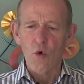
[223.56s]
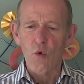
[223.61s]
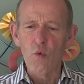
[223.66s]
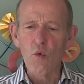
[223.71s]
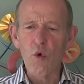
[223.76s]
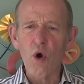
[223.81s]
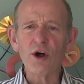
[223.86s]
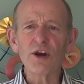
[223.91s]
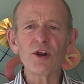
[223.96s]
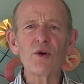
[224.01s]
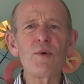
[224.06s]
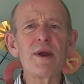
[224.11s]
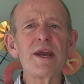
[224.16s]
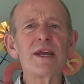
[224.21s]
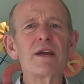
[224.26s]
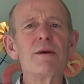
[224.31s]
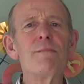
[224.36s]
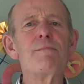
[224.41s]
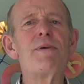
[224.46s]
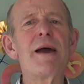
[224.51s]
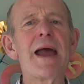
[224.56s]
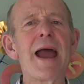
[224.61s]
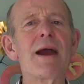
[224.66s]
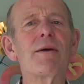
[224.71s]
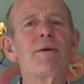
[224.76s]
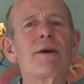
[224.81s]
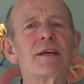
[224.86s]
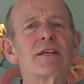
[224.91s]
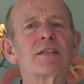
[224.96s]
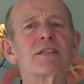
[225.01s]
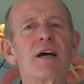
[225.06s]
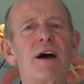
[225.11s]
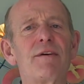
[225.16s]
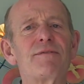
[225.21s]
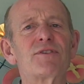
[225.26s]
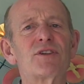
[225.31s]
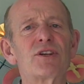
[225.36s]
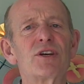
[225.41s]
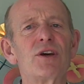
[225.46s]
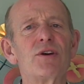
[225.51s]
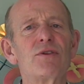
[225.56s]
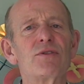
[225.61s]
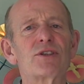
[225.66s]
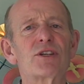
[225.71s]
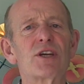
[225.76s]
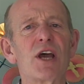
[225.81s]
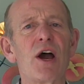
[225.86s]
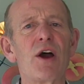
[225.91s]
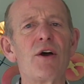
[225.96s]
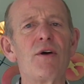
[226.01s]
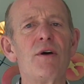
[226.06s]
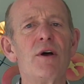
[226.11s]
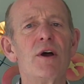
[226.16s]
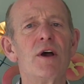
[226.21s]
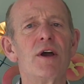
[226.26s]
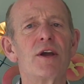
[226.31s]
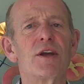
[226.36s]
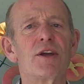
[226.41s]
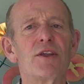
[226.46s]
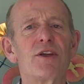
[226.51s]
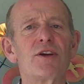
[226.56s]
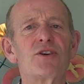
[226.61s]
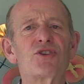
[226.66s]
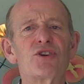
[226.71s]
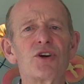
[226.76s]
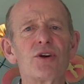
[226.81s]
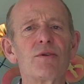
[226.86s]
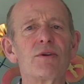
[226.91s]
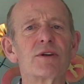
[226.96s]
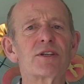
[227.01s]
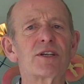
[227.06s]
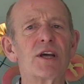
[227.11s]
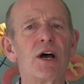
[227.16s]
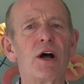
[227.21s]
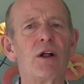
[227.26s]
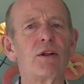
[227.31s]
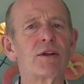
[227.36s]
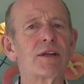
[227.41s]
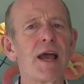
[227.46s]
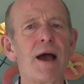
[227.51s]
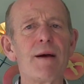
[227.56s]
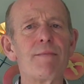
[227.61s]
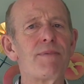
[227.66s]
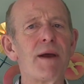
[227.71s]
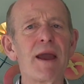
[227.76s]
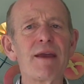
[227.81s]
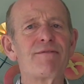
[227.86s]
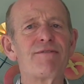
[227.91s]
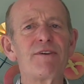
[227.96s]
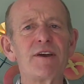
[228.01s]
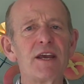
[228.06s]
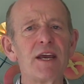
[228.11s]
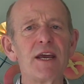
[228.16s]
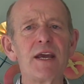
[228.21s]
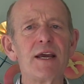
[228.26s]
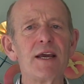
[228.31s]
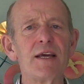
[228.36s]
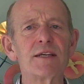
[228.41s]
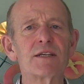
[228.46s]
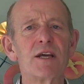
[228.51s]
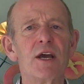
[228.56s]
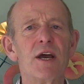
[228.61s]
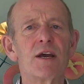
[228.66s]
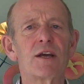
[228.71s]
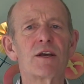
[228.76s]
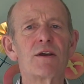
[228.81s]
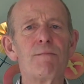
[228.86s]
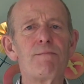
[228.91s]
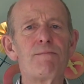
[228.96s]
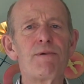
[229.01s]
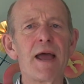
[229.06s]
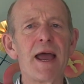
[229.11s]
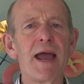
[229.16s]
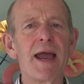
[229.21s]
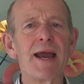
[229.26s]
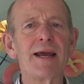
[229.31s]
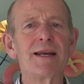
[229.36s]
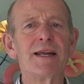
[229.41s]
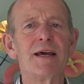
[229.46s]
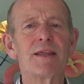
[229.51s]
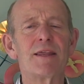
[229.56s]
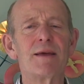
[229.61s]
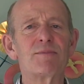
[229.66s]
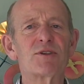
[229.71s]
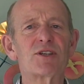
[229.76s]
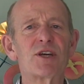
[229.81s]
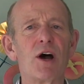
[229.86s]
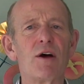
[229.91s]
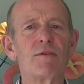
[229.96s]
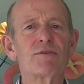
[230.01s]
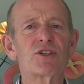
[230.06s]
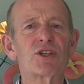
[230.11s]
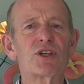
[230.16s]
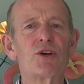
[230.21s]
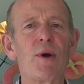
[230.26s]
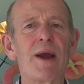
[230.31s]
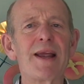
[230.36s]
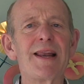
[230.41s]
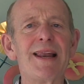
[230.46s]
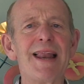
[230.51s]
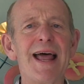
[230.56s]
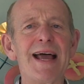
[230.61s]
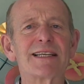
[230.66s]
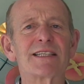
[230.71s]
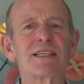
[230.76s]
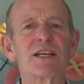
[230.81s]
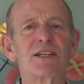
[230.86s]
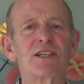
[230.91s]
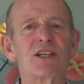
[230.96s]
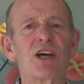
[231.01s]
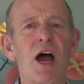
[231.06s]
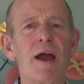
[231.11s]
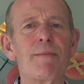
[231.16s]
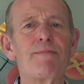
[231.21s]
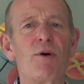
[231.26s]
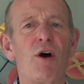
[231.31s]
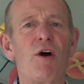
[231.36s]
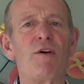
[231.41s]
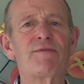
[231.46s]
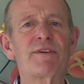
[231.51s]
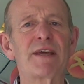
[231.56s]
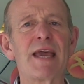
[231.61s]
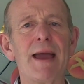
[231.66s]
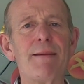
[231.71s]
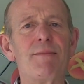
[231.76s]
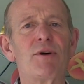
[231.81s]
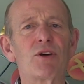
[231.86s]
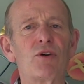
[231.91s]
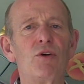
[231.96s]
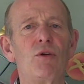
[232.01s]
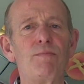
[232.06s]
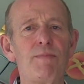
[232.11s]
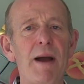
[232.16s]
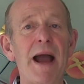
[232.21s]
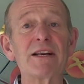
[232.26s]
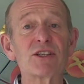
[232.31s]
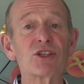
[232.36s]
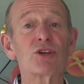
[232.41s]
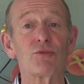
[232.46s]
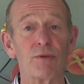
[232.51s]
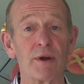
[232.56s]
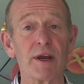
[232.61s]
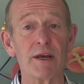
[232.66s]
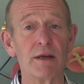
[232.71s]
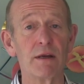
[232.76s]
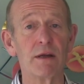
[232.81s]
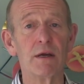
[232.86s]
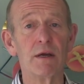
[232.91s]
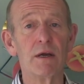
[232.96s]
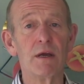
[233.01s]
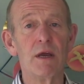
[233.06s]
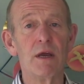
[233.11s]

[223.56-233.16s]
what are we comparing stuff to? So the Duracell campaign for years compared themselves to a lesser type of chemical battery,